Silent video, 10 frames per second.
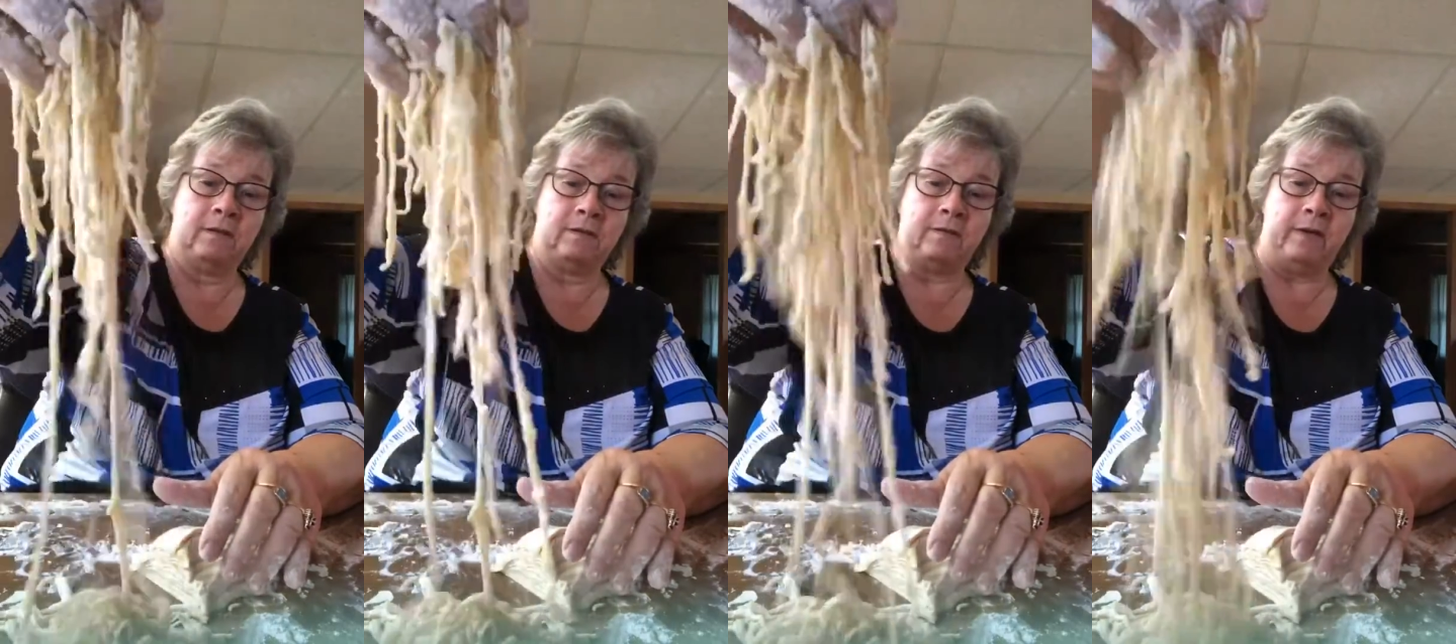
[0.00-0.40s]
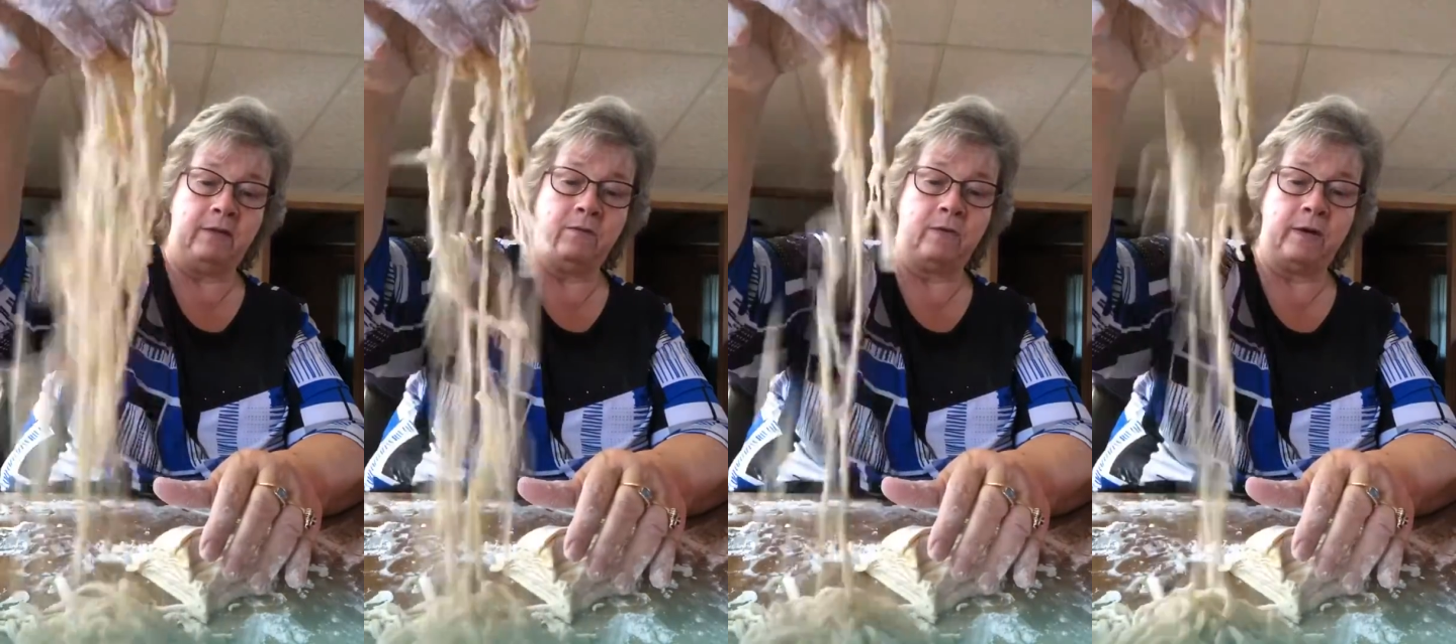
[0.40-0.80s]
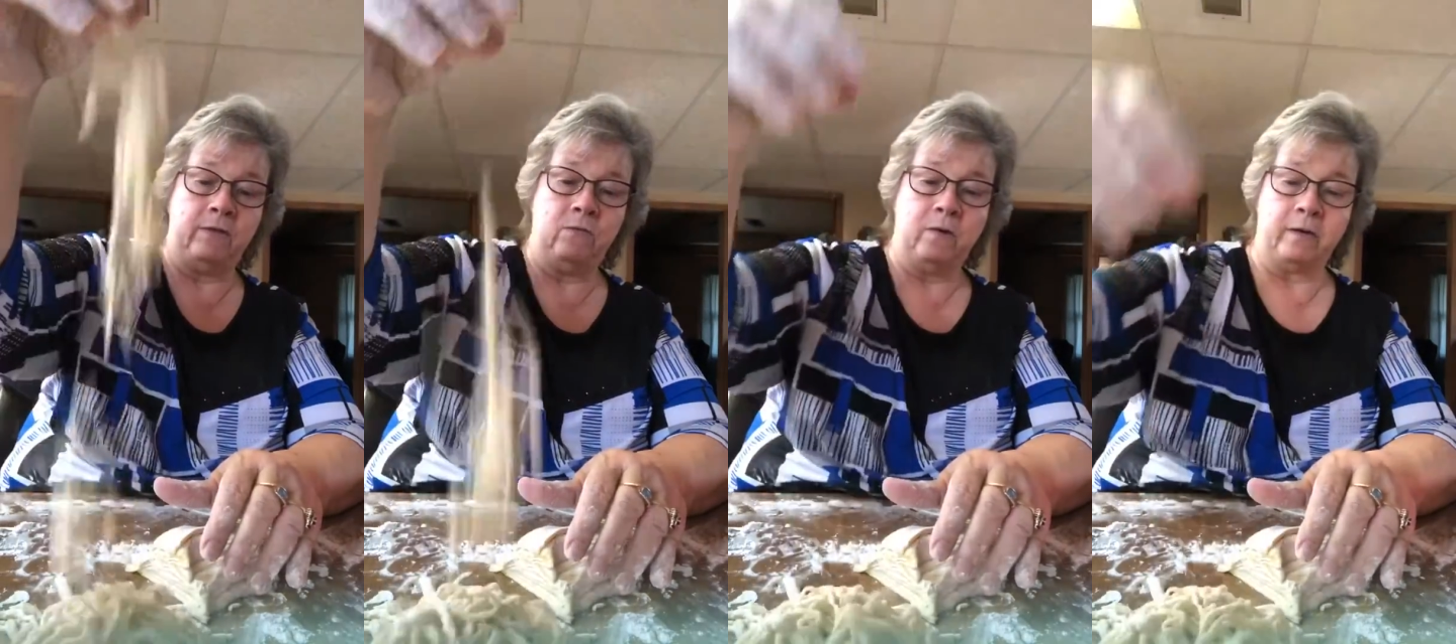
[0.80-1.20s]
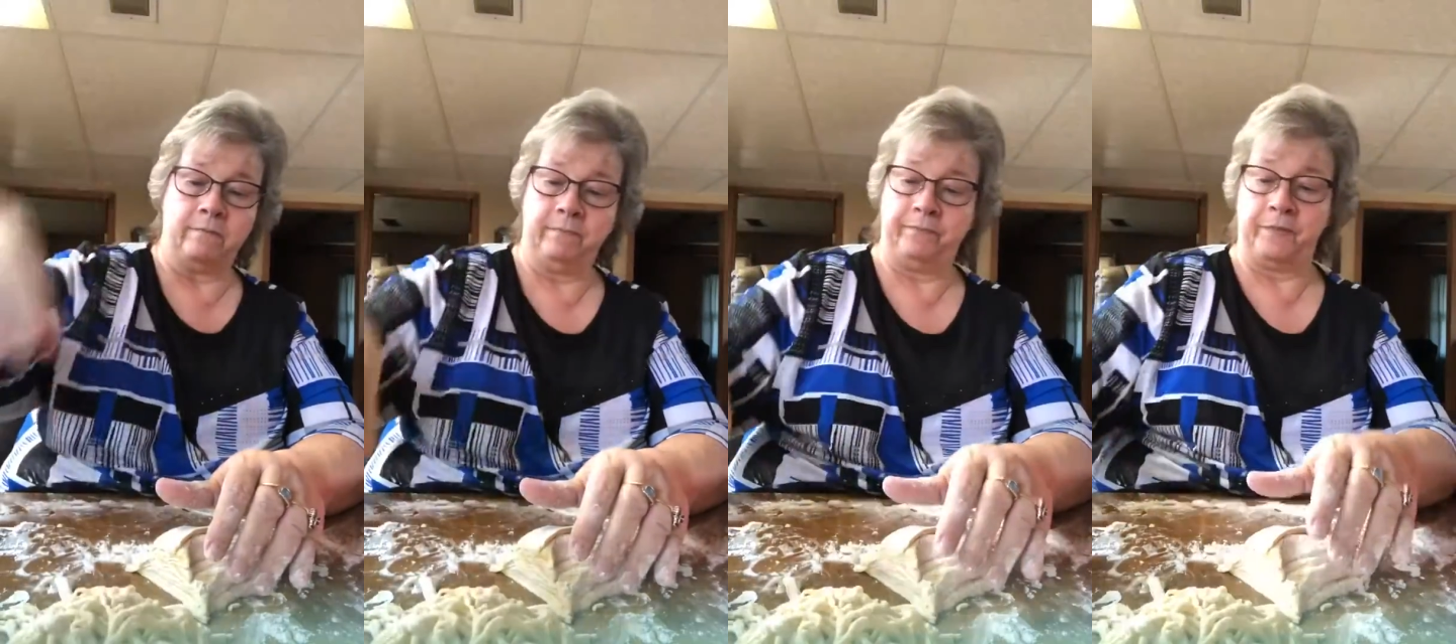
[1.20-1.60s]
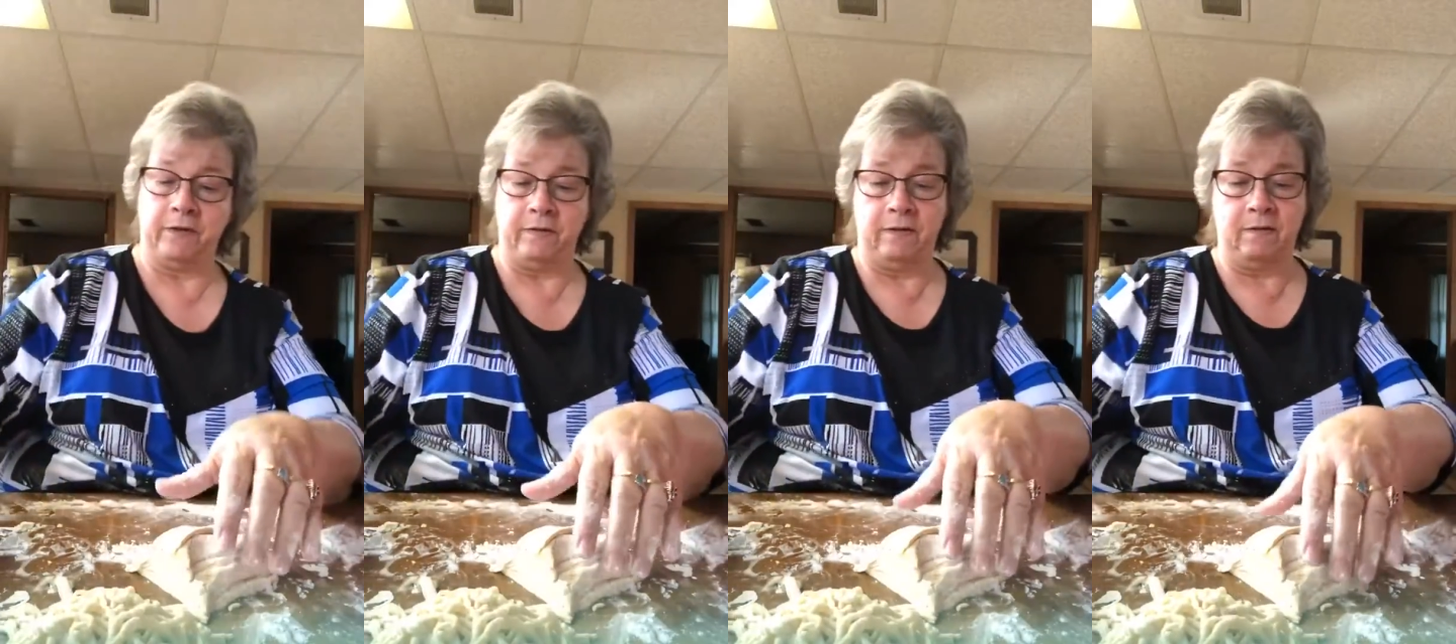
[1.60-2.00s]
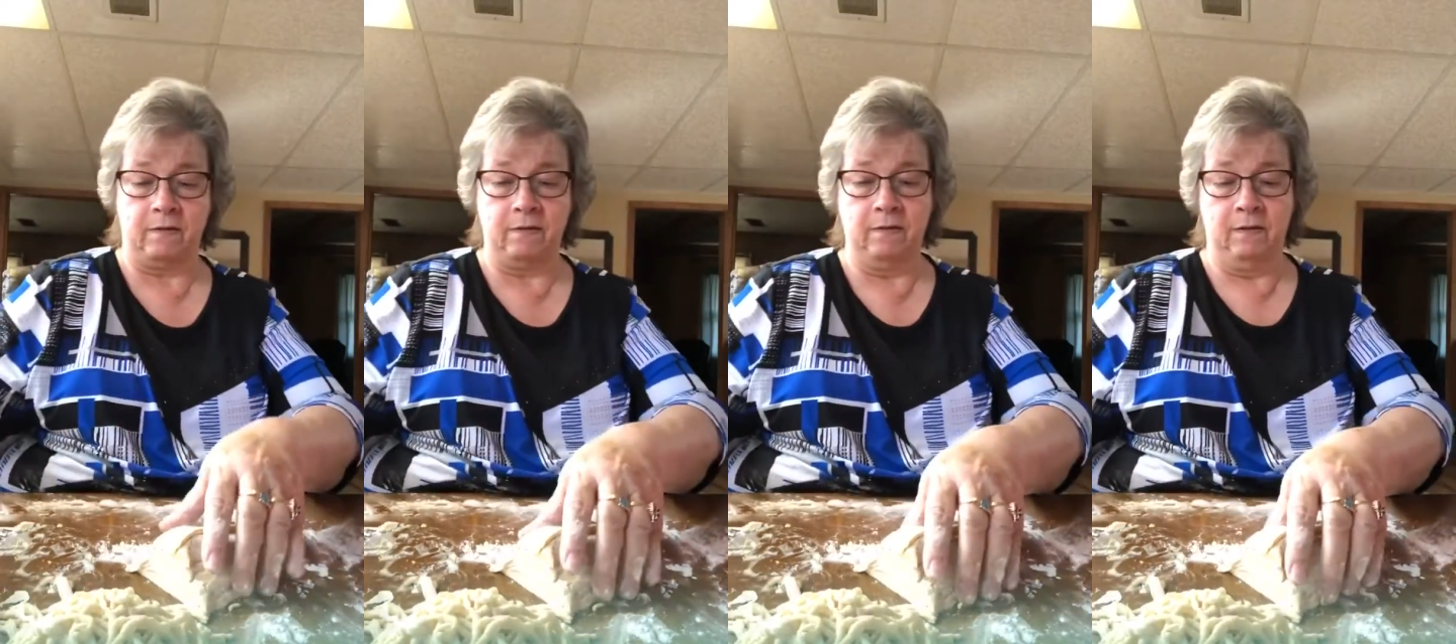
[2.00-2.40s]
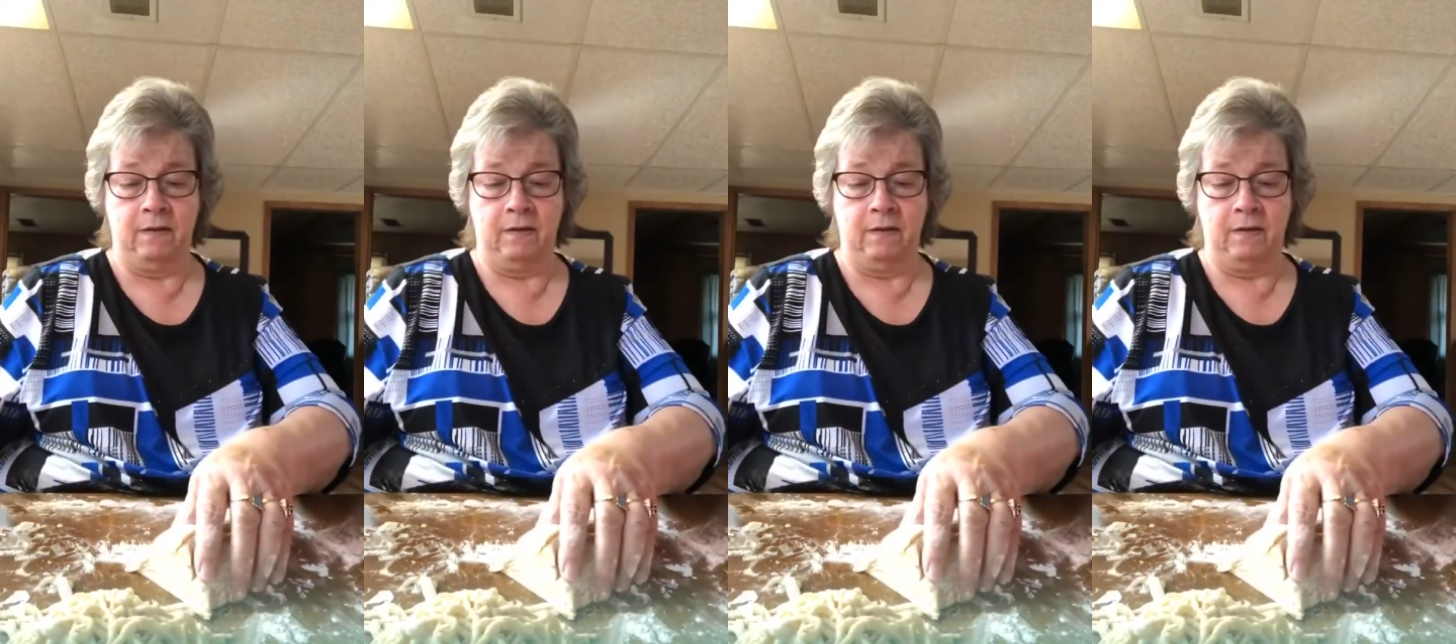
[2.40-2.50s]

so either way you want them, there you are.